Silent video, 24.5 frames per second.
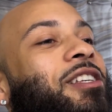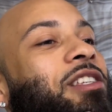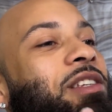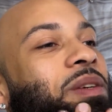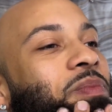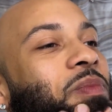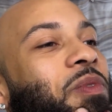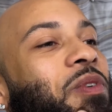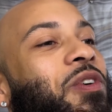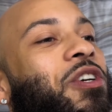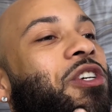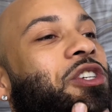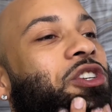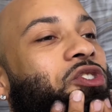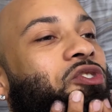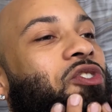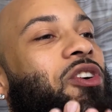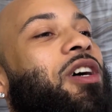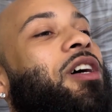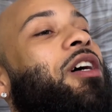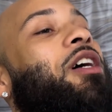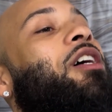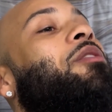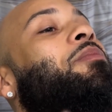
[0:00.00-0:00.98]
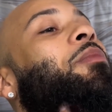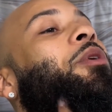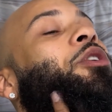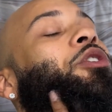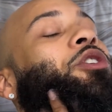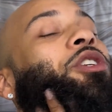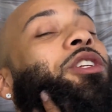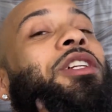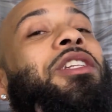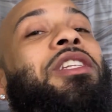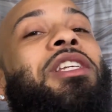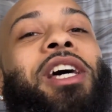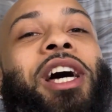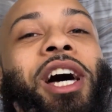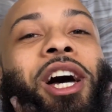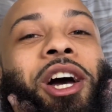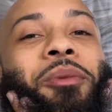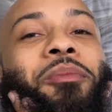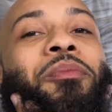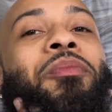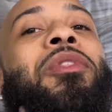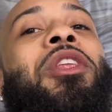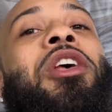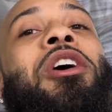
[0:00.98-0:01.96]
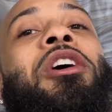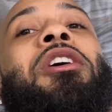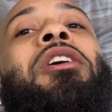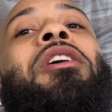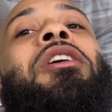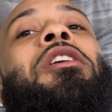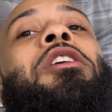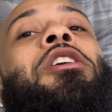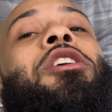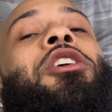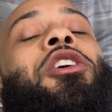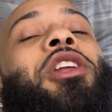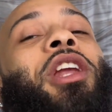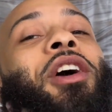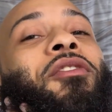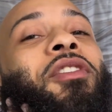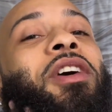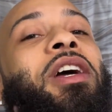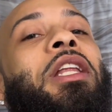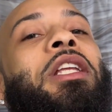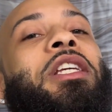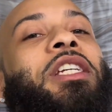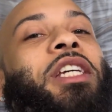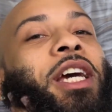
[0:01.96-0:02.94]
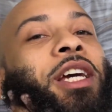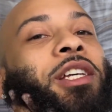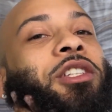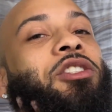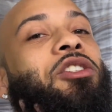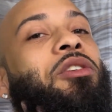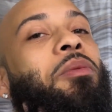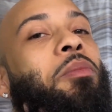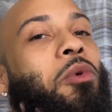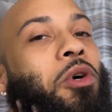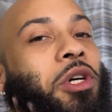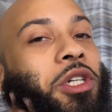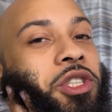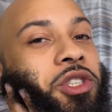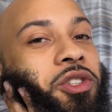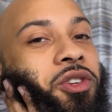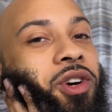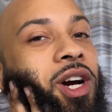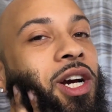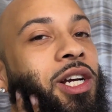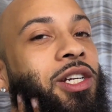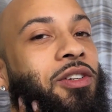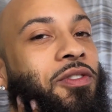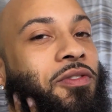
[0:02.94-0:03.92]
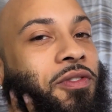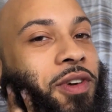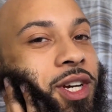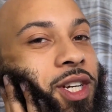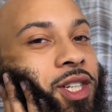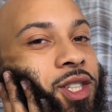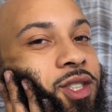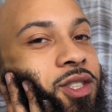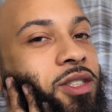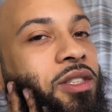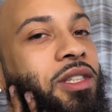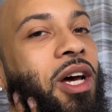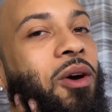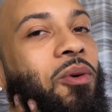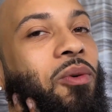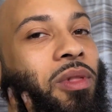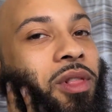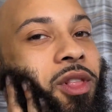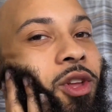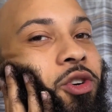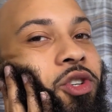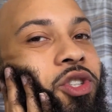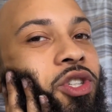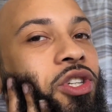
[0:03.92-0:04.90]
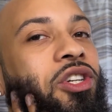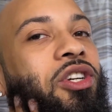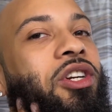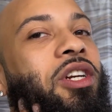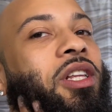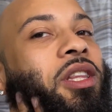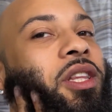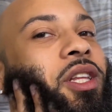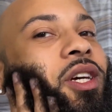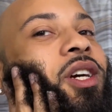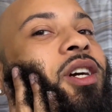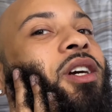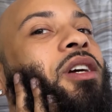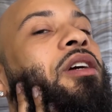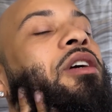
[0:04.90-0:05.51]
and moisturized most of the time. You never get a chance to moisturize your face, not with lotion or anything,